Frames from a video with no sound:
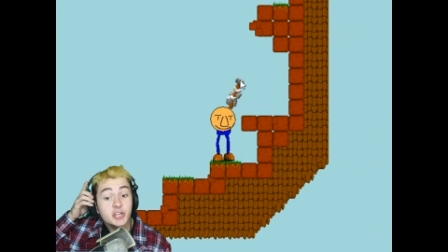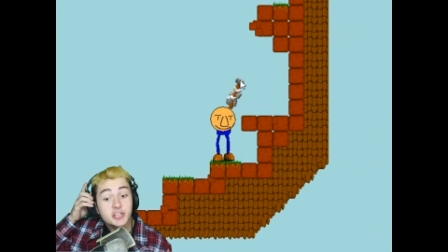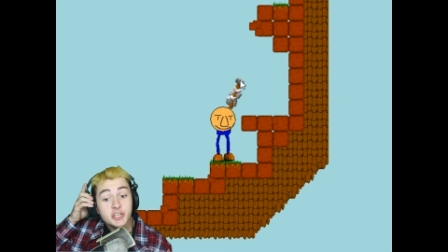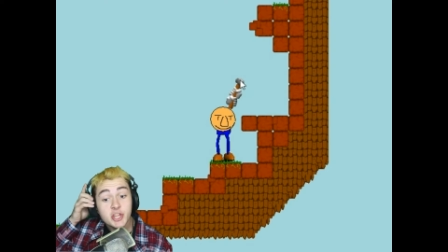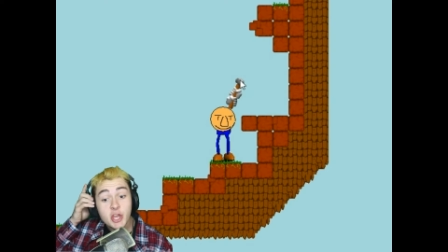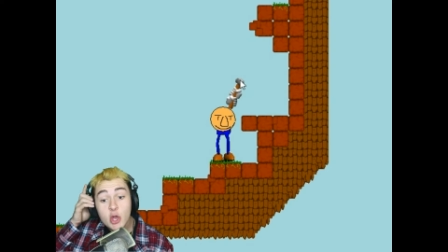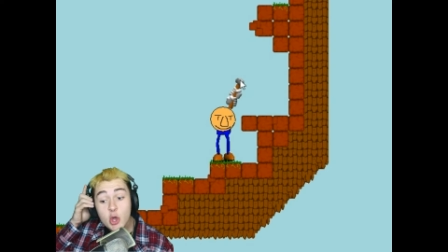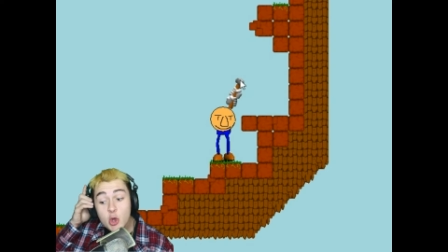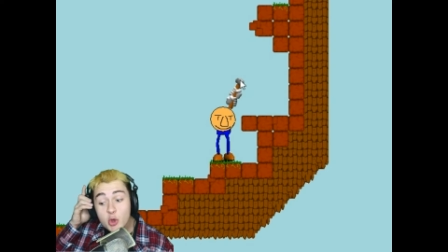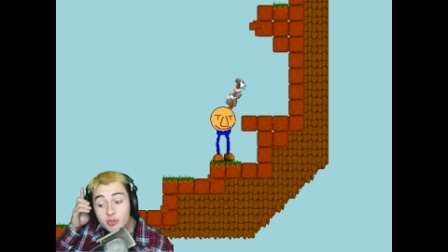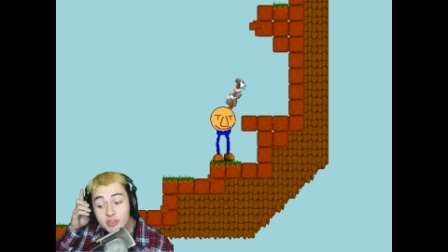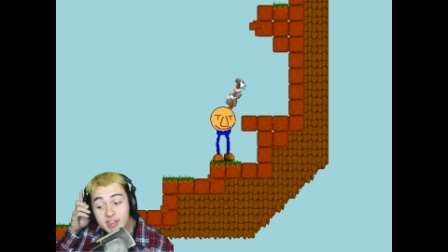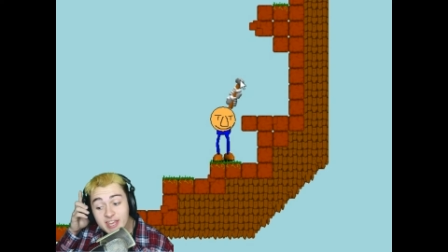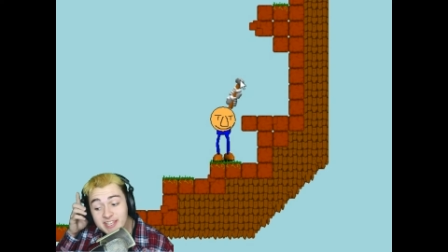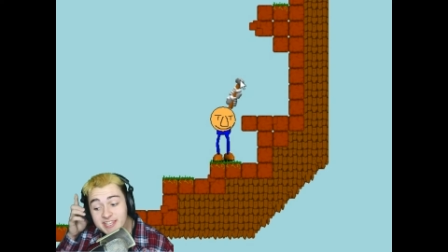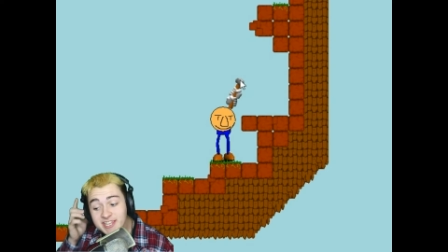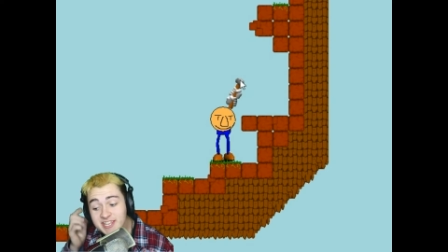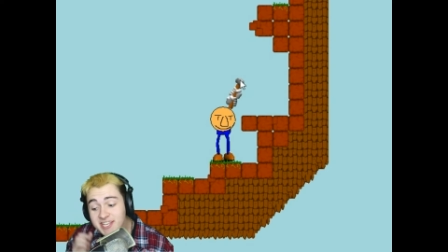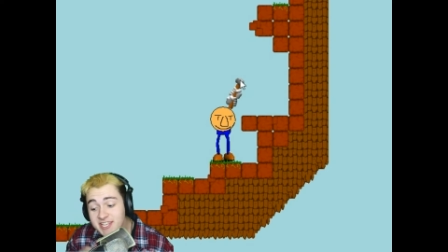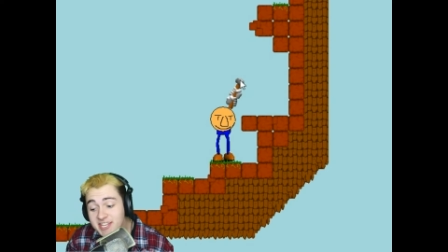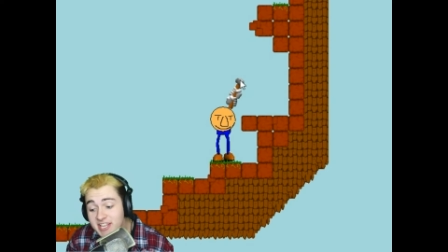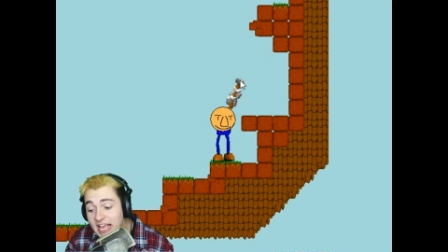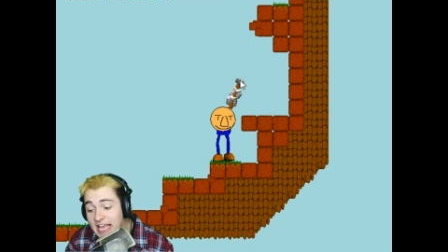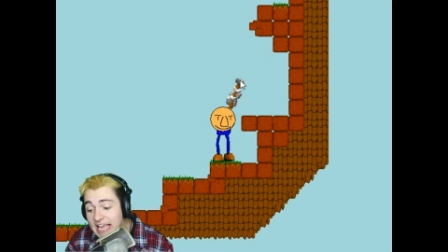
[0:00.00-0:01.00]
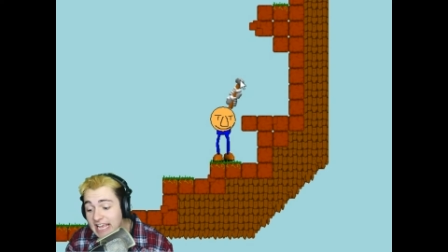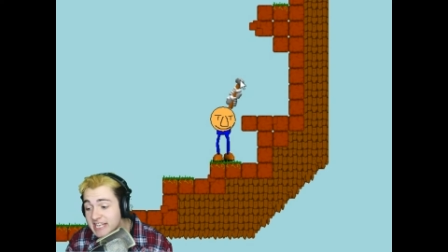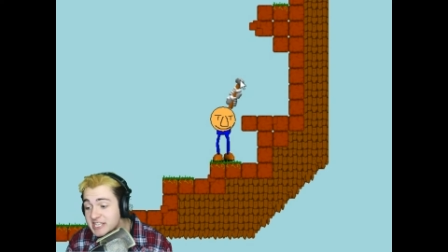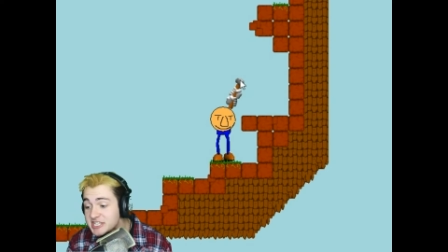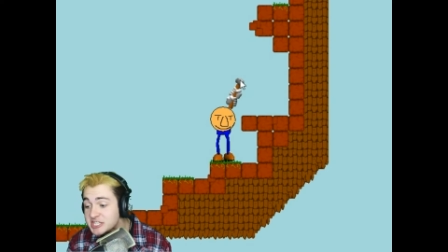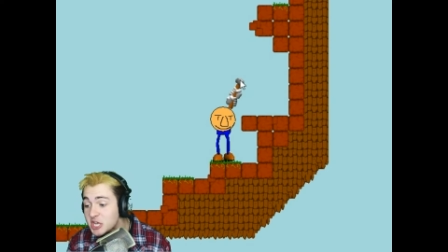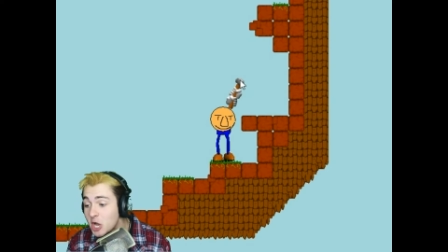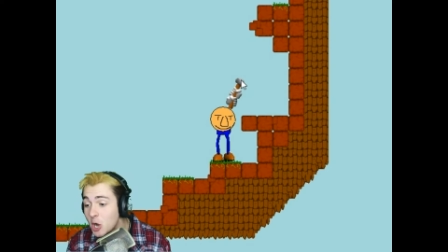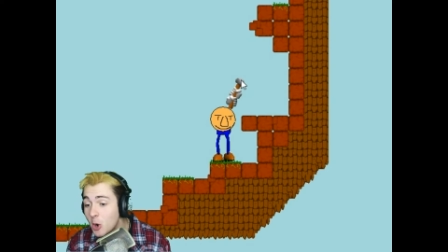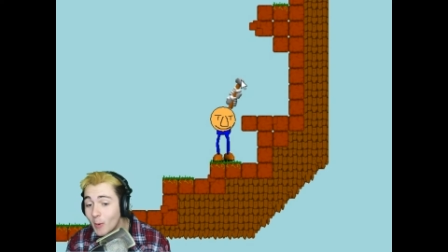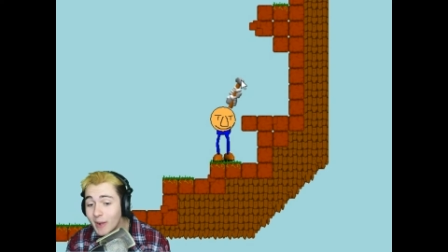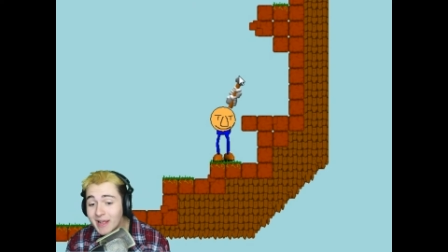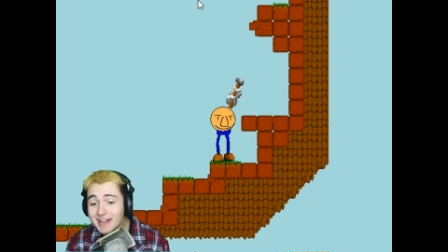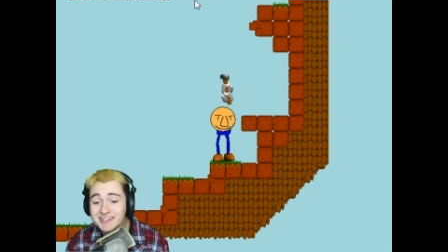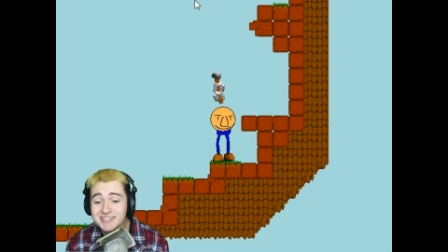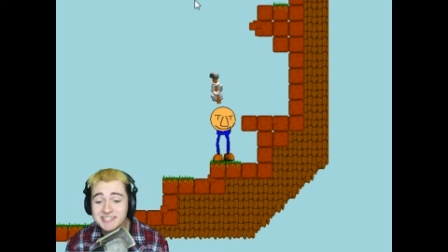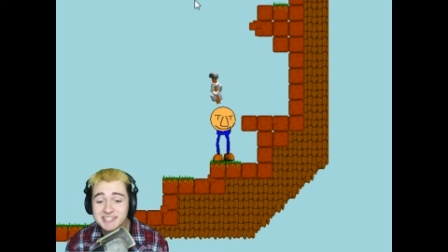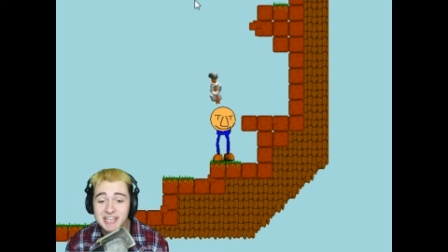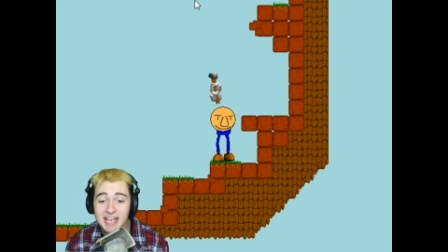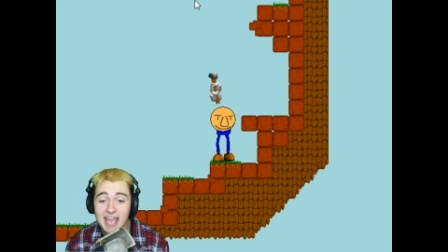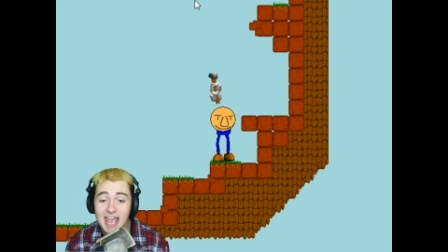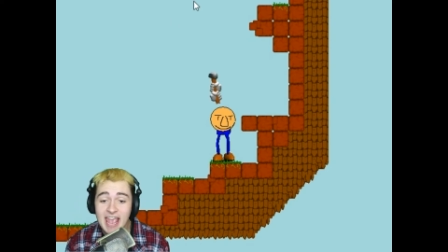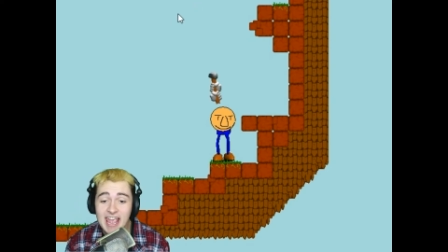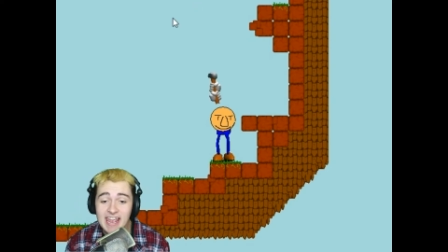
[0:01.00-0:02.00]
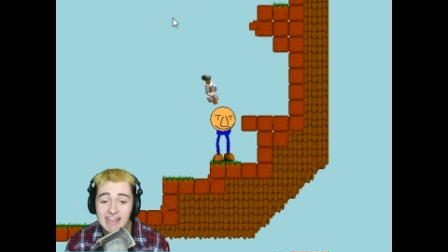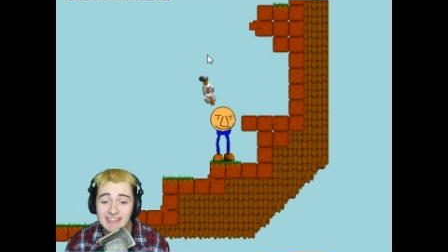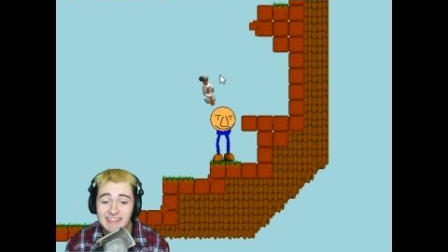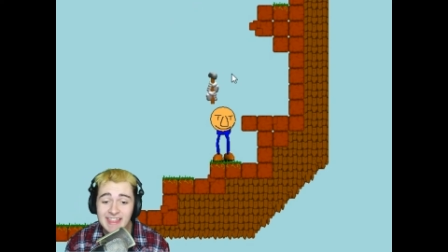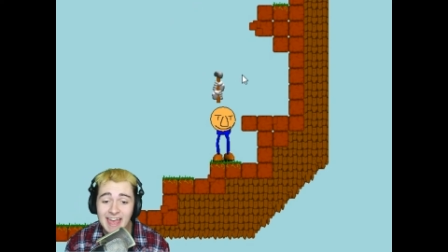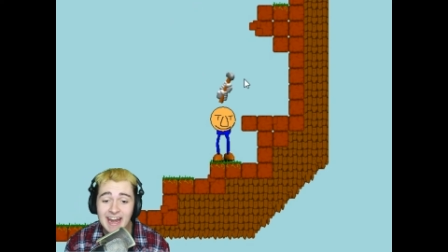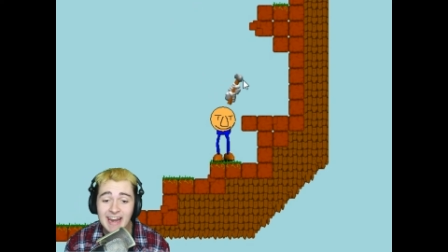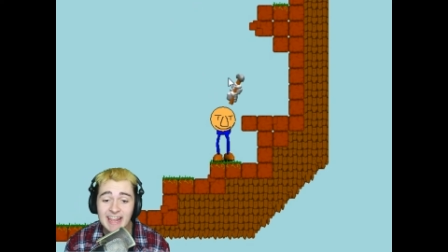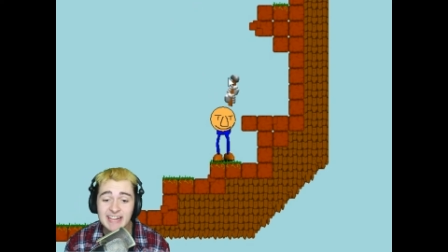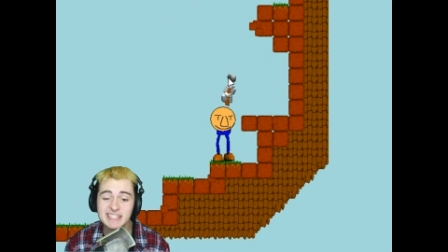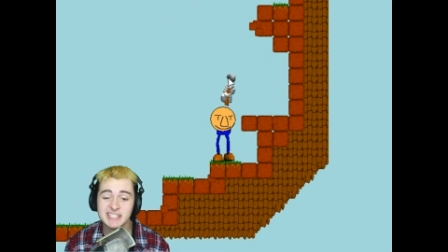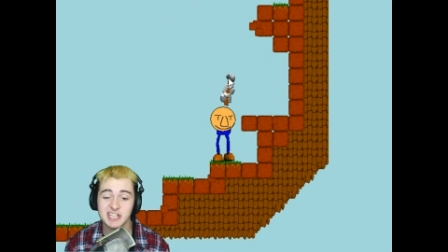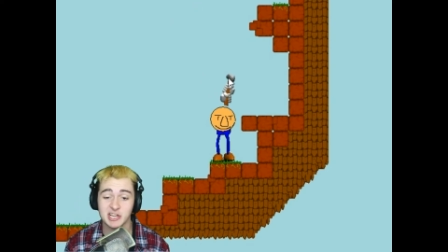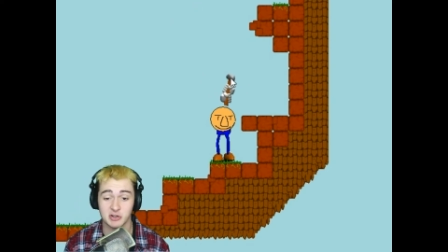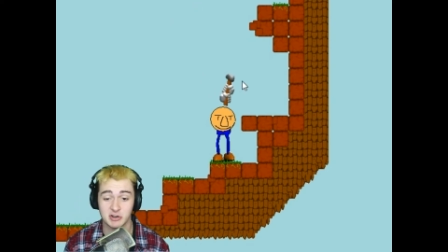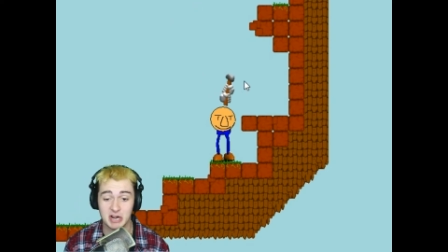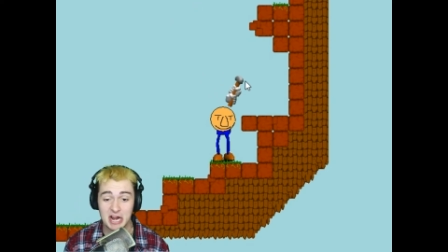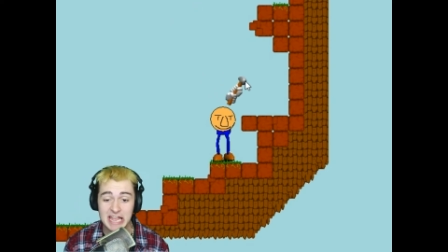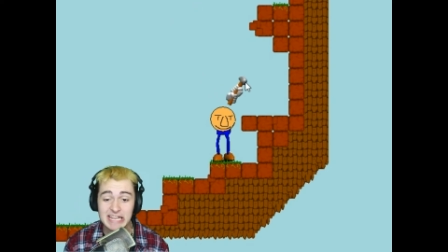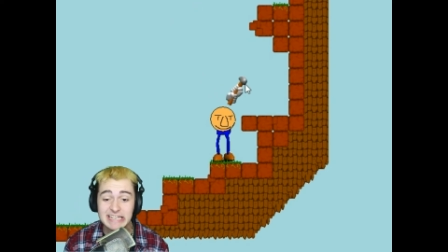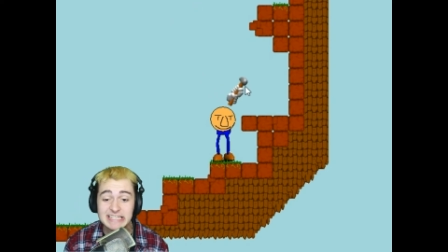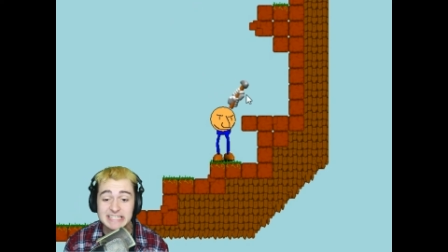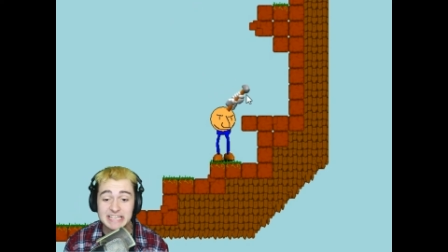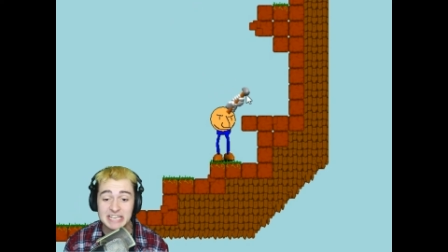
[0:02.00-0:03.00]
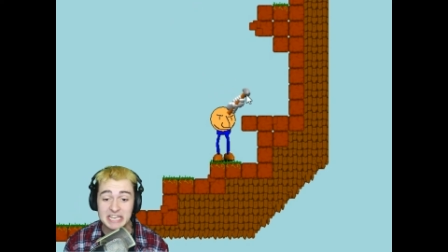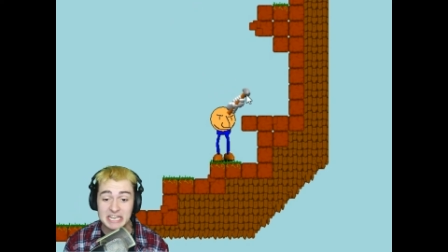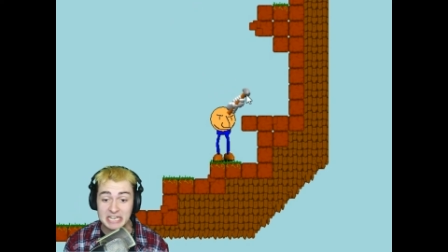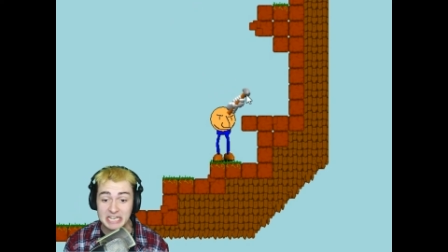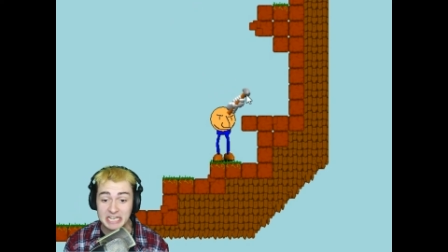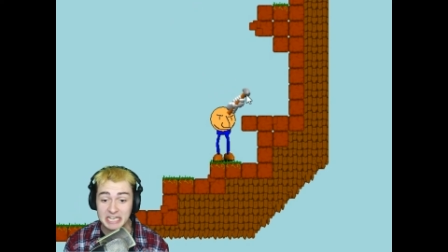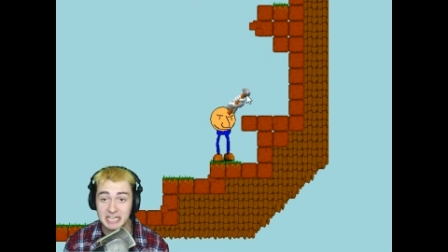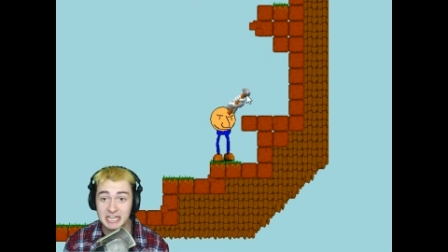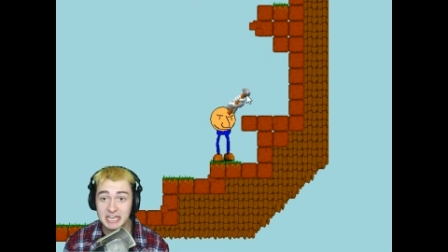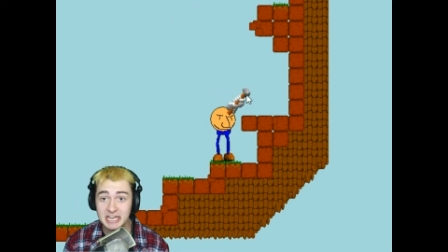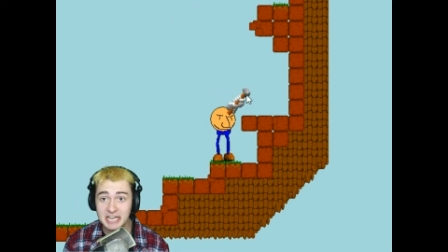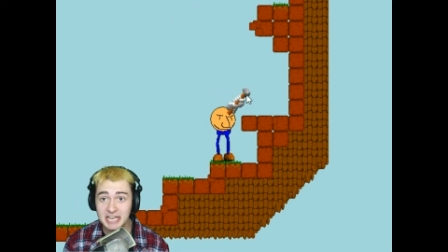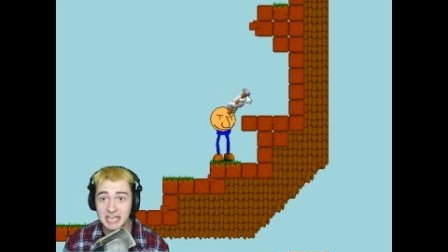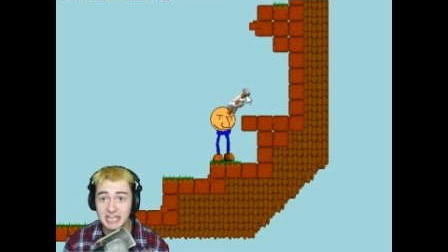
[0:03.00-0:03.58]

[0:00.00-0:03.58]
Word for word: Dude, this is like so insane that it's crazy.